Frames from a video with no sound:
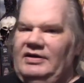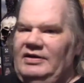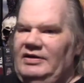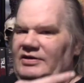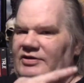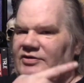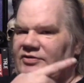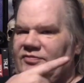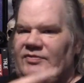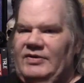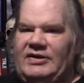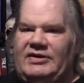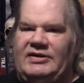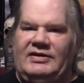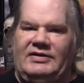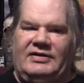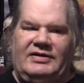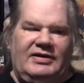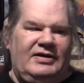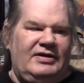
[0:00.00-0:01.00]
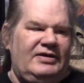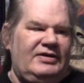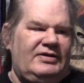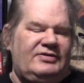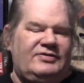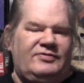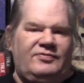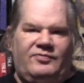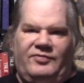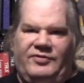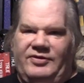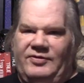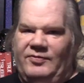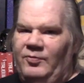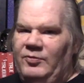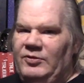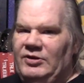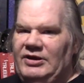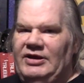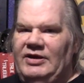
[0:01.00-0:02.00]
He directed this.
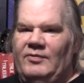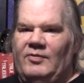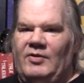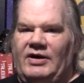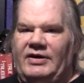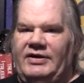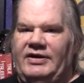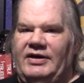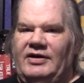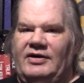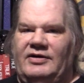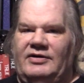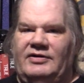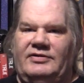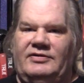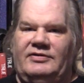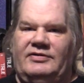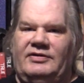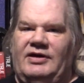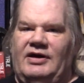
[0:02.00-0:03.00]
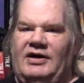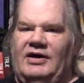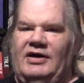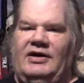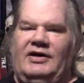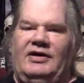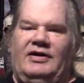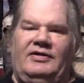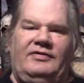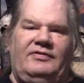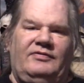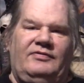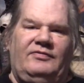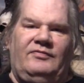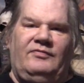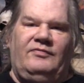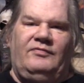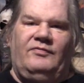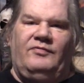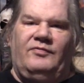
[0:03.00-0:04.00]
Leigh Whannell uh,
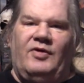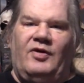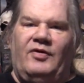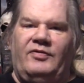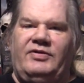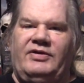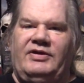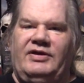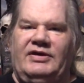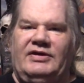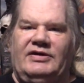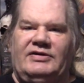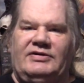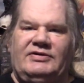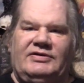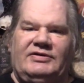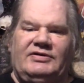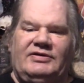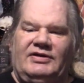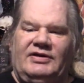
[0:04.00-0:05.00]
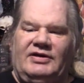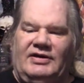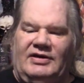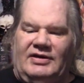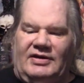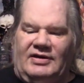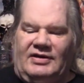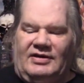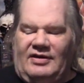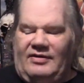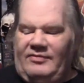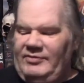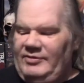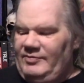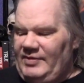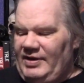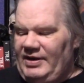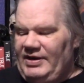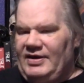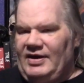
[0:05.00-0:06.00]
wrote this. I
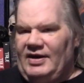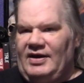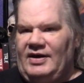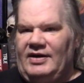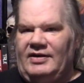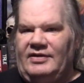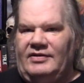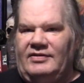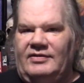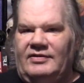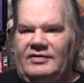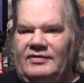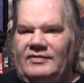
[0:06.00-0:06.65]
mean, my God,